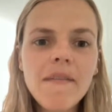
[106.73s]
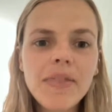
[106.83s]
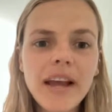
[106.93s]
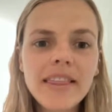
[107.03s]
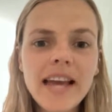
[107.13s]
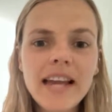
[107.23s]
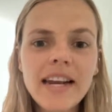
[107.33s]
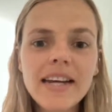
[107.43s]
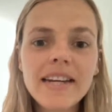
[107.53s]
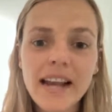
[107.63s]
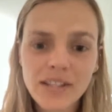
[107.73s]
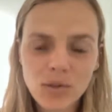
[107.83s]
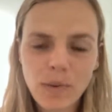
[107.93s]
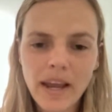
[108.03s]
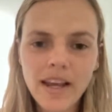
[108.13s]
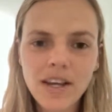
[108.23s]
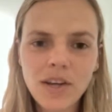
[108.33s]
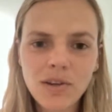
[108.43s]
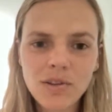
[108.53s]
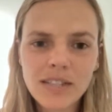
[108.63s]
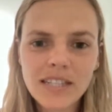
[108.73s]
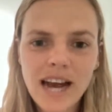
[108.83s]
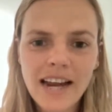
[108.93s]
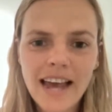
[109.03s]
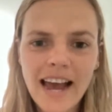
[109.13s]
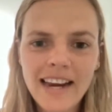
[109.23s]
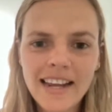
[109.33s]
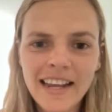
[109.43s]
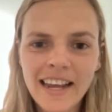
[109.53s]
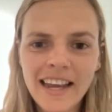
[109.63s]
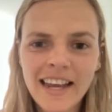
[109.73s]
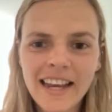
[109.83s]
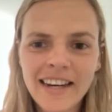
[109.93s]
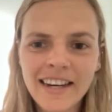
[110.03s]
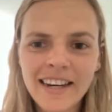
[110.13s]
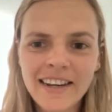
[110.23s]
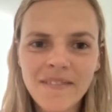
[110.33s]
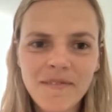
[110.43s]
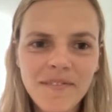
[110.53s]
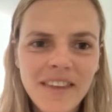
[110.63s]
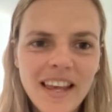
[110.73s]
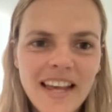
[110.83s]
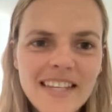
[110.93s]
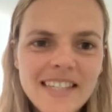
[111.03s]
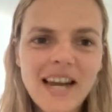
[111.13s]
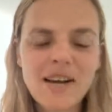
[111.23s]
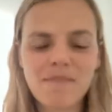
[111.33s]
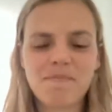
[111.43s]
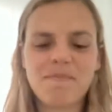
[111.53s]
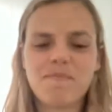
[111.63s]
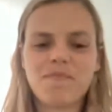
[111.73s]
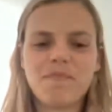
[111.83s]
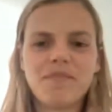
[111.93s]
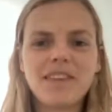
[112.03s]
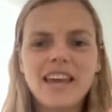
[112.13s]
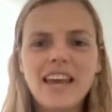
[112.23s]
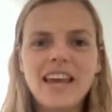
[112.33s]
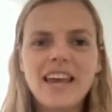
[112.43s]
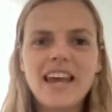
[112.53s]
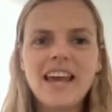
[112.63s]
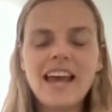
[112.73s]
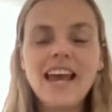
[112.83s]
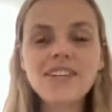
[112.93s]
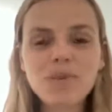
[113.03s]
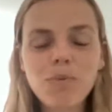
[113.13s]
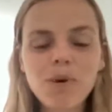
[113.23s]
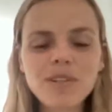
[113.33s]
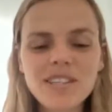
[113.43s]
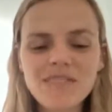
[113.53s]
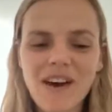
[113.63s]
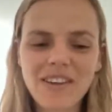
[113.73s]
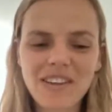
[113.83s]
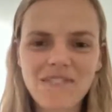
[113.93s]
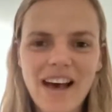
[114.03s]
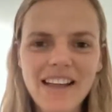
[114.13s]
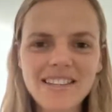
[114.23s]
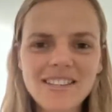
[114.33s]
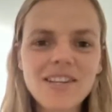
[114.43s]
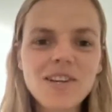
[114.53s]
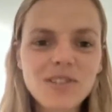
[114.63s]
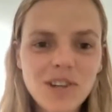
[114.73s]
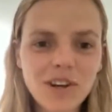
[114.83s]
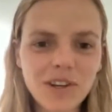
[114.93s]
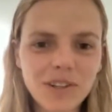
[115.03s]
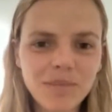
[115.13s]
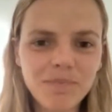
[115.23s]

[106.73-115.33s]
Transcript: And then next week, you'll start adding in some extra portions of healthy fats. So